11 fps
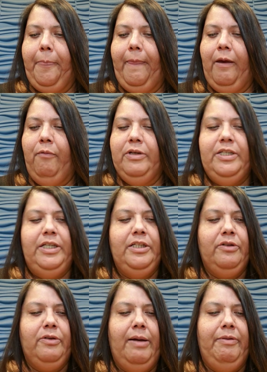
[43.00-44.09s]
in which he
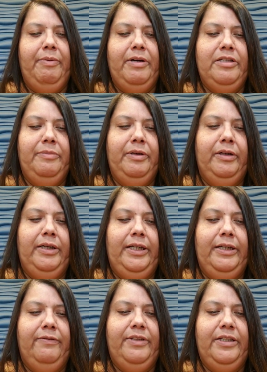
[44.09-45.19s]
described the possibility
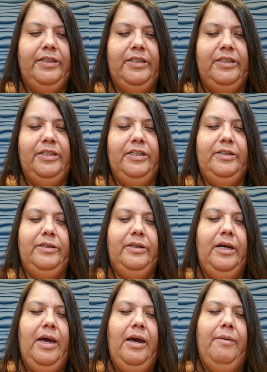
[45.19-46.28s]
of synthesis
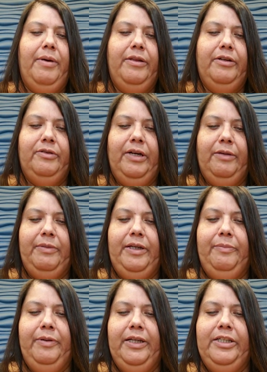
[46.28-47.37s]
by the direct
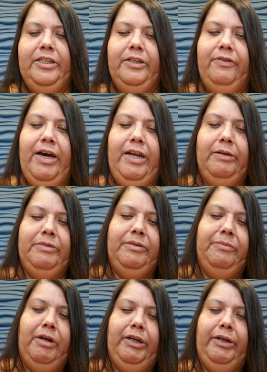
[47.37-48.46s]
manipulation of atoms and
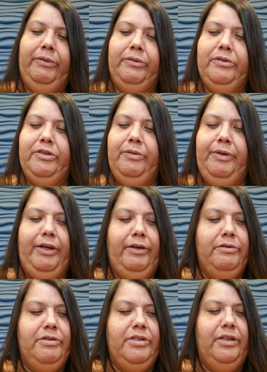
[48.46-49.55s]
molecules to be
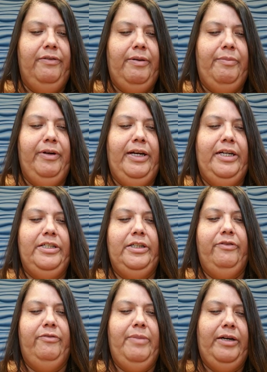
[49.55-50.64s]
used in the fabrication
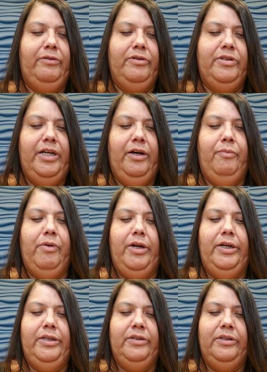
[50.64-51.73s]
of macro-scale
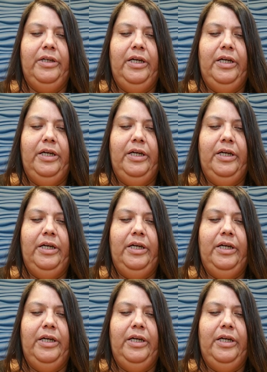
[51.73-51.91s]
products.